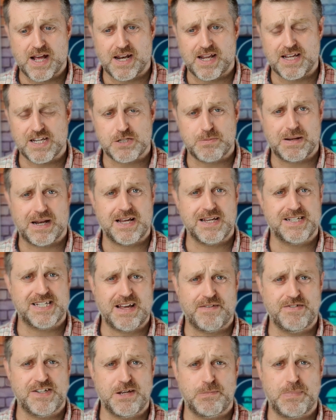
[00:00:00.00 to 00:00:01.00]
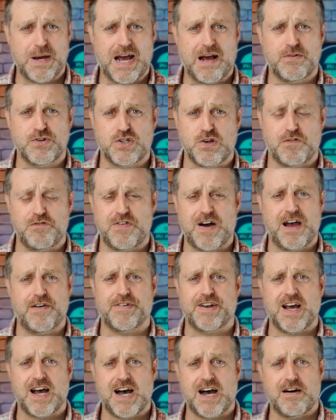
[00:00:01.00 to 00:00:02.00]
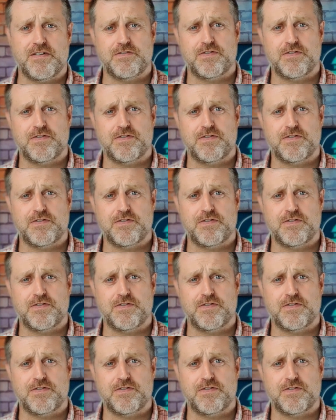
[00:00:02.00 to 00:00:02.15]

It's something like 70 pounds or 5.5